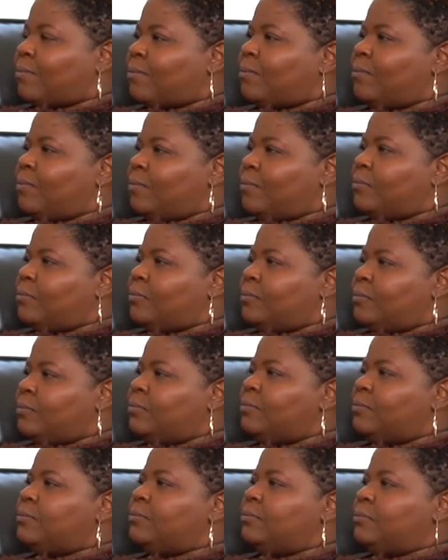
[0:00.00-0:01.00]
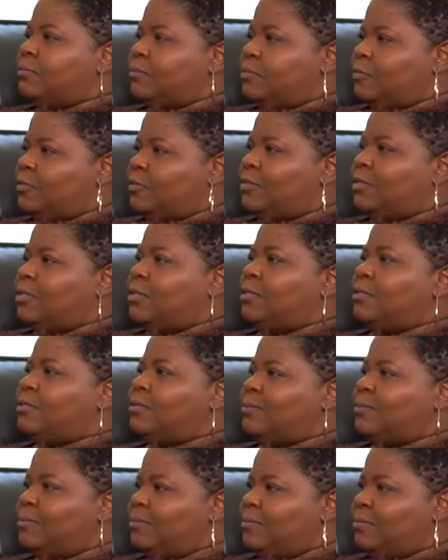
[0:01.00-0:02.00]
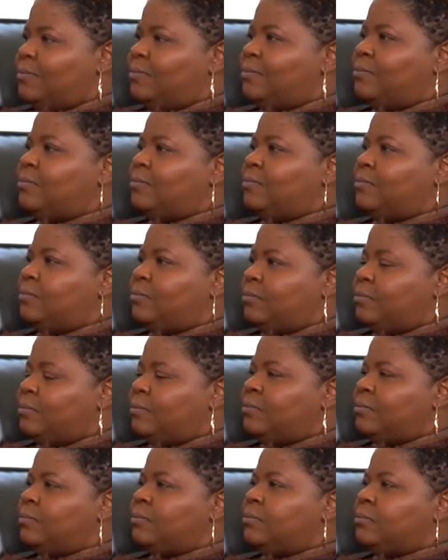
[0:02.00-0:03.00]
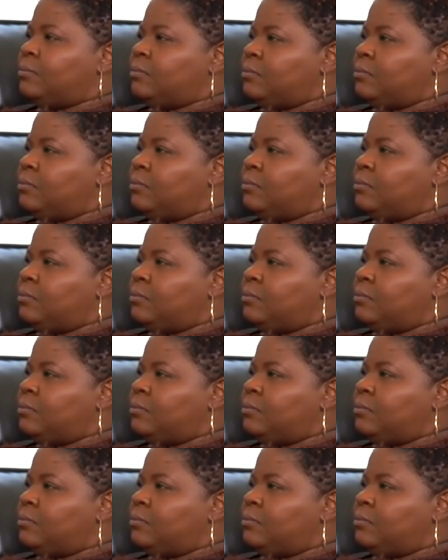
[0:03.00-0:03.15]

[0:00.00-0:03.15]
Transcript: This person isn't speaking.